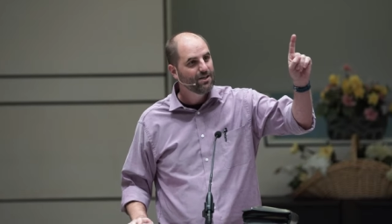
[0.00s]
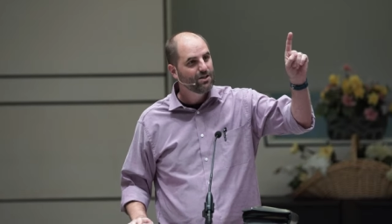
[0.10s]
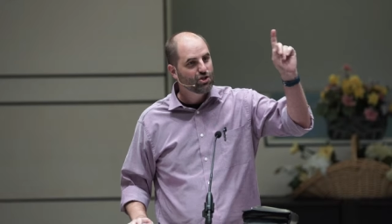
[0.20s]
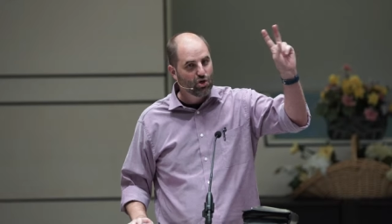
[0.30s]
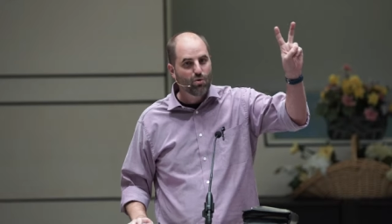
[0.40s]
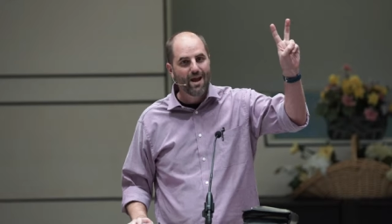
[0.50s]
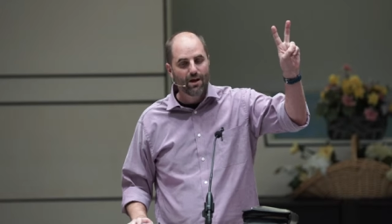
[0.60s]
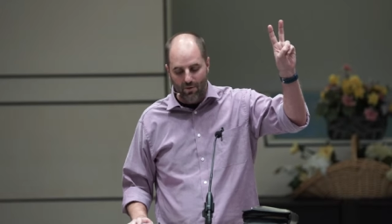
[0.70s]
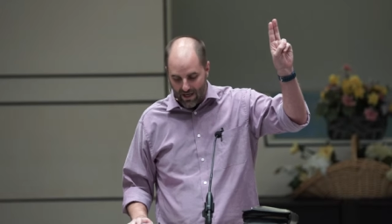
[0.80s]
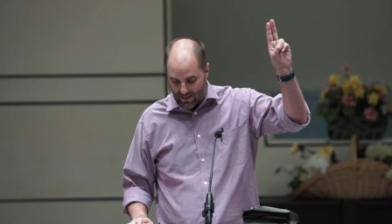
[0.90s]
Two main
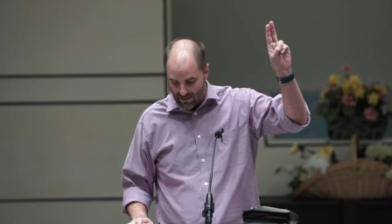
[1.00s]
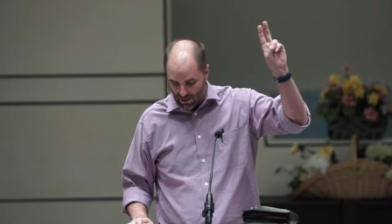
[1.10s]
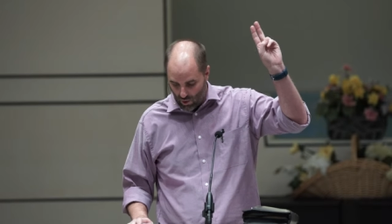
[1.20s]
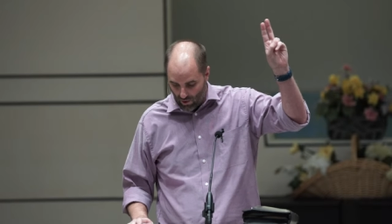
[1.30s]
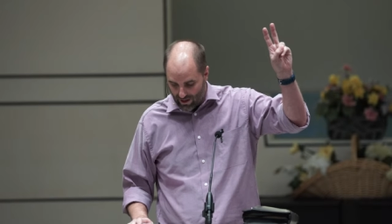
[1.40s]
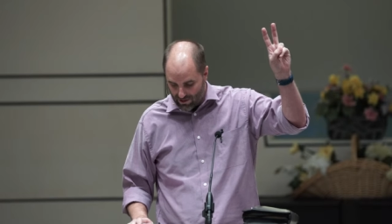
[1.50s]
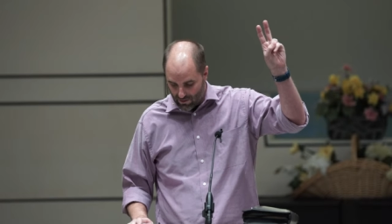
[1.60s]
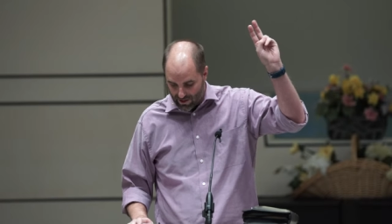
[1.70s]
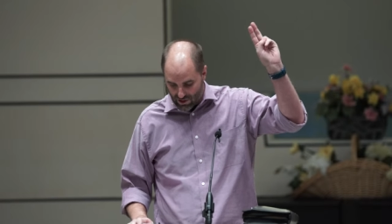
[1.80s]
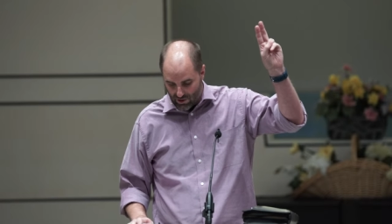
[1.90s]
reasons, according to
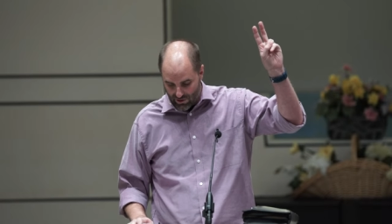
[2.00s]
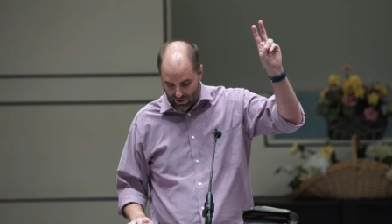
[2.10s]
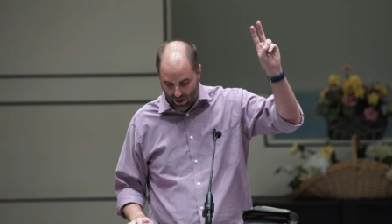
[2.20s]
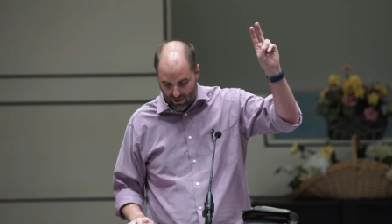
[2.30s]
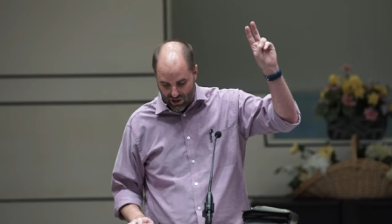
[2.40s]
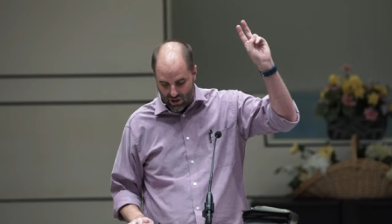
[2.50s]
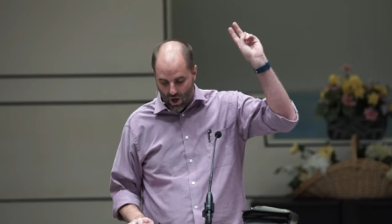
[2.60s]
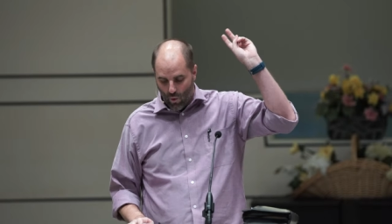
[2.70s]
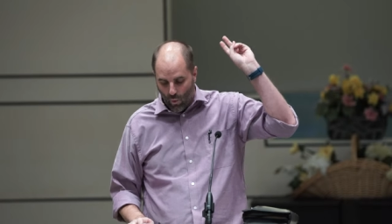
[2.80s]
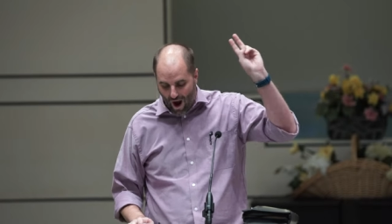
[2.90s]
this sociologist,
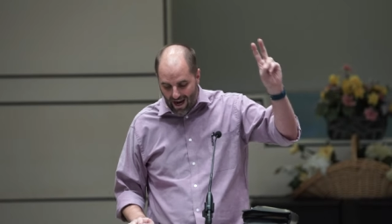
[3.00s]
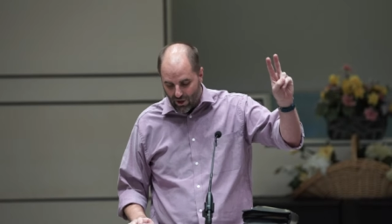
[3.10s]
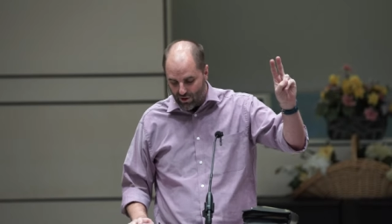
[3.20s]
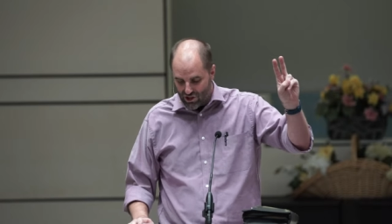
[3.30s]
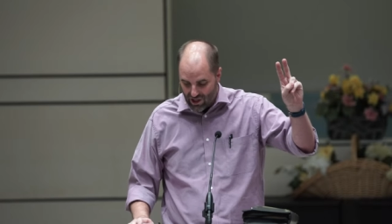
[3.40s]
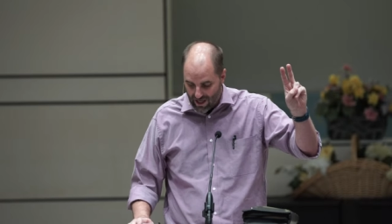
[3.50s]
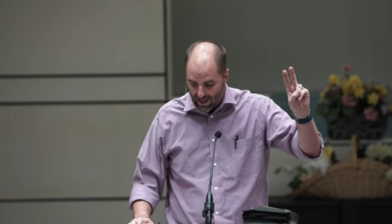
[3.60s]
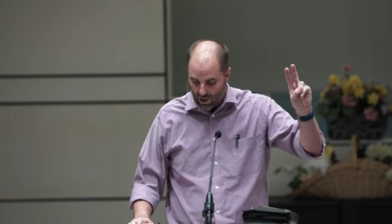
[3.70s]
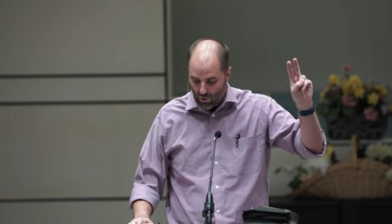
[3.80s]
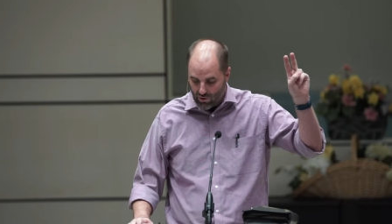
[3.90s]
why
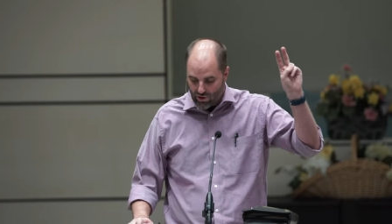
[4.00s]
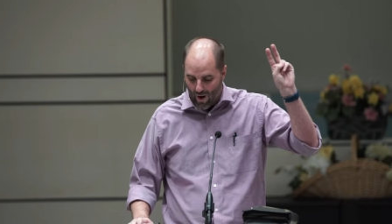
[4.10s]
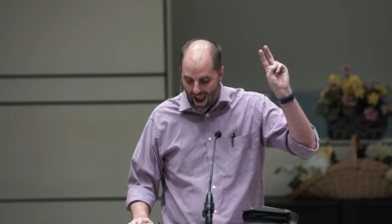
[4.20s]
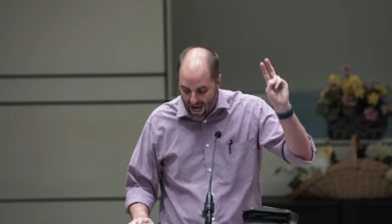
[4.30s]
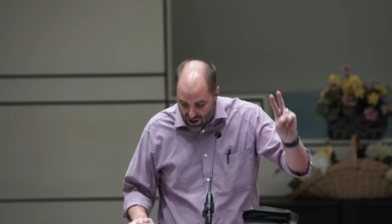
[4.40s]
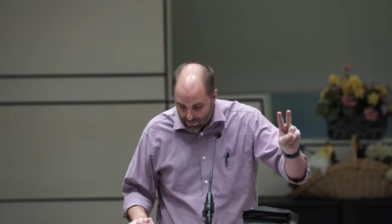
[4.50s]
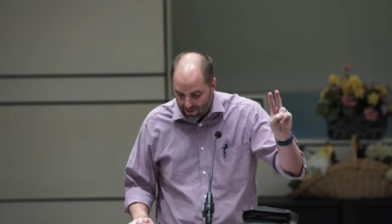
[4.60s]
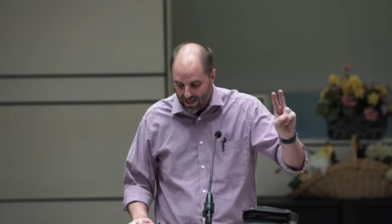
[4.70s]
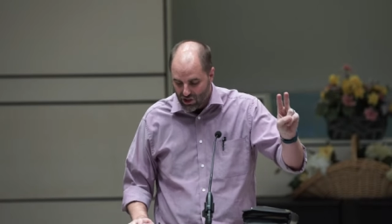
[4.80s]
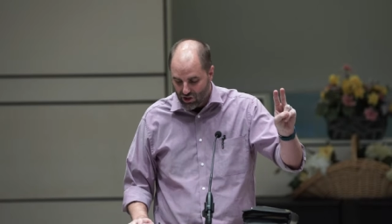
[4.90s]
Christianity grew so
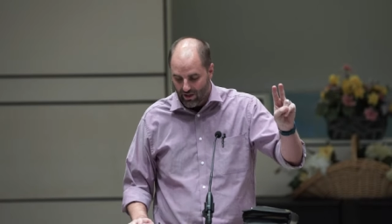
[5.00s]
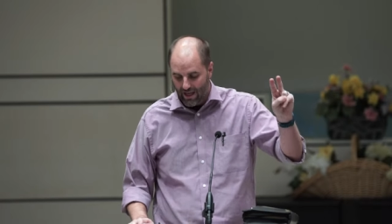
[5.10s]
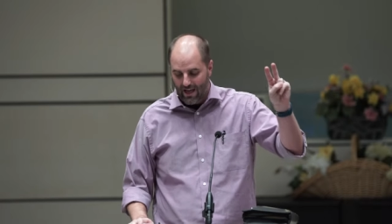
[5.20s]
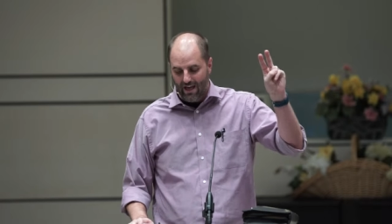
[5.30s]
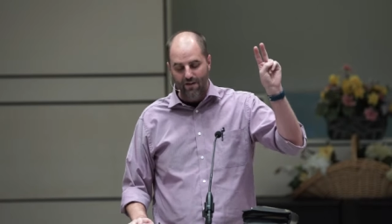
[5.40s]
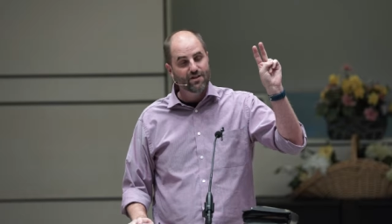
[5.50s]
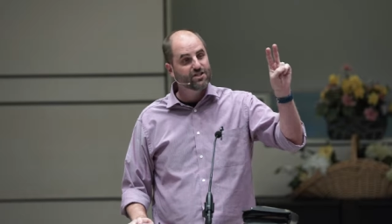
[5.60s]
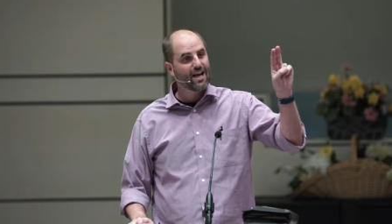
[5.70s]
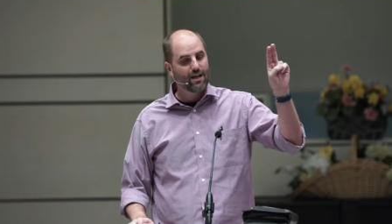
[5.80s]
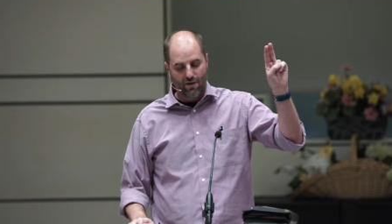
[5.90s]
exponentially in the
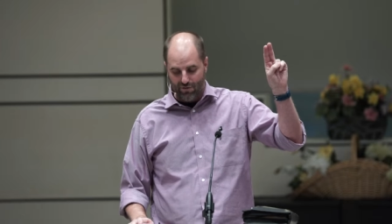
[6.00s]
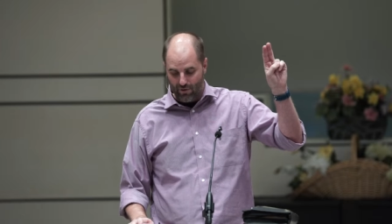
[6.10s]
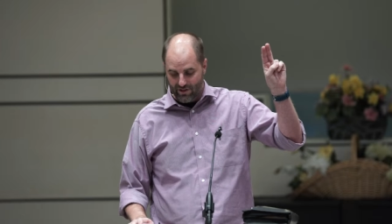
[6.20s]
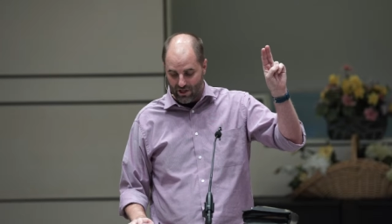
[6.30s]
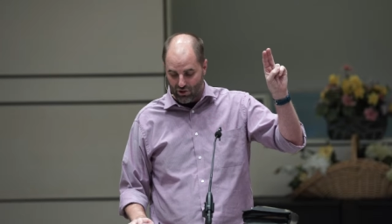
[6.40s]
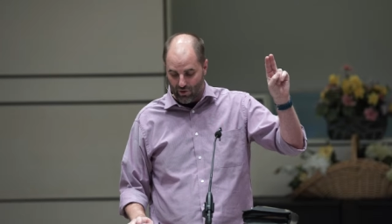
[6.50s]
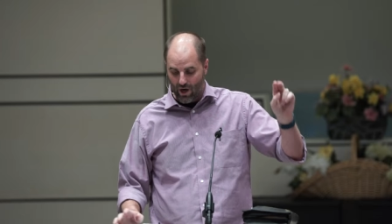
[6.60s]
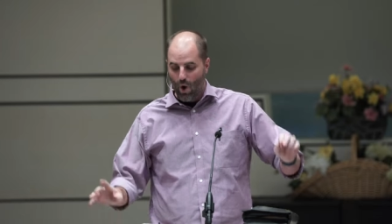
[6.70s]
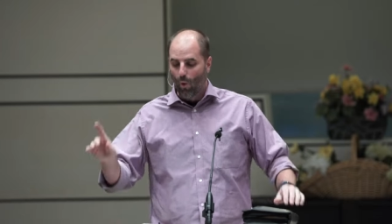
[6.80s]
second and third century.